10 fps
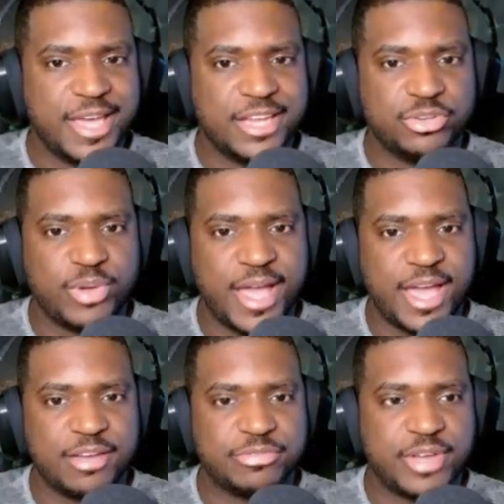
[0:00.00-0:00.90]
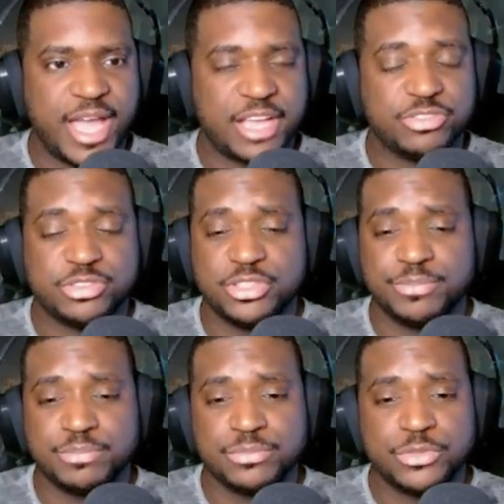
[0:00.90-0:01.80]
and you have actually
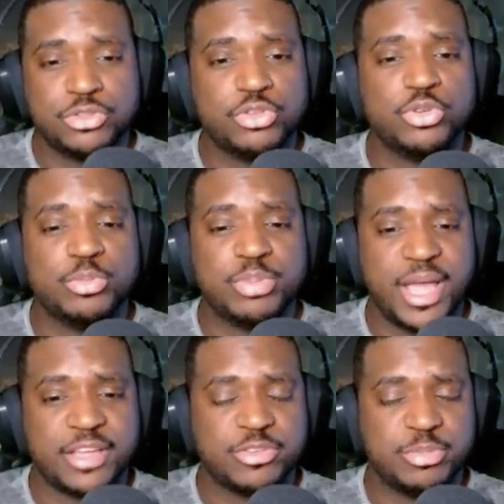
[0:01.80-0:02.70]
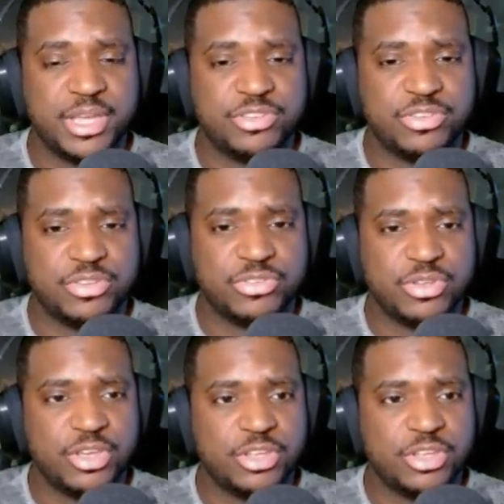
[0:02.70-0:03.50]
two blank spaces,